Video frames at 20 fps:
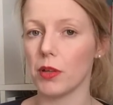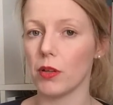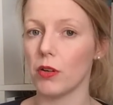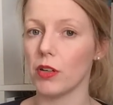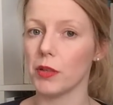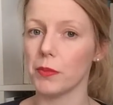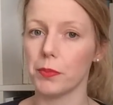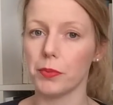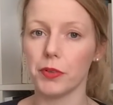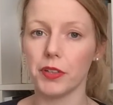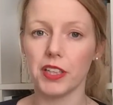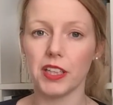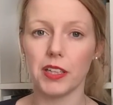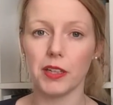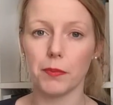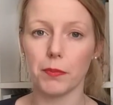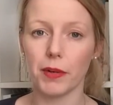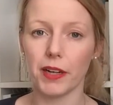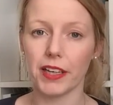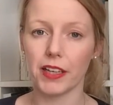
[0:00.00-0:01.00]
or a
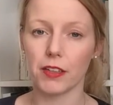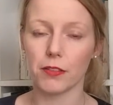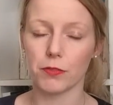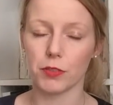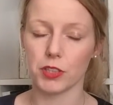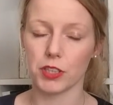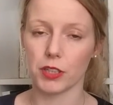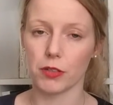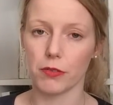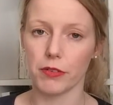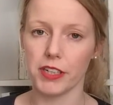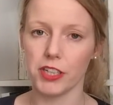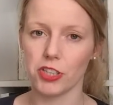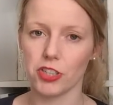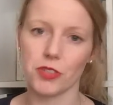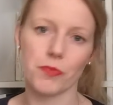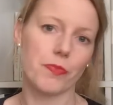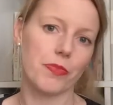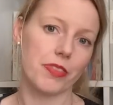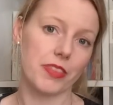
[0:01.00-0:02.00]
pretty blanket for
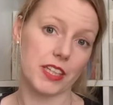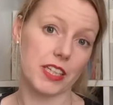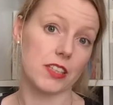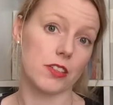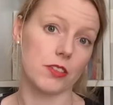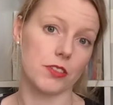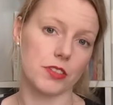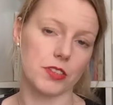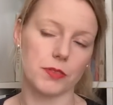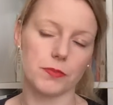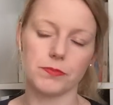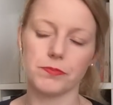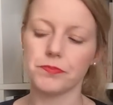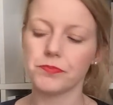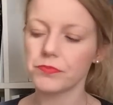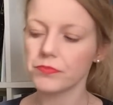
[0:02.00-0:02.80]
decoration, that's awesome.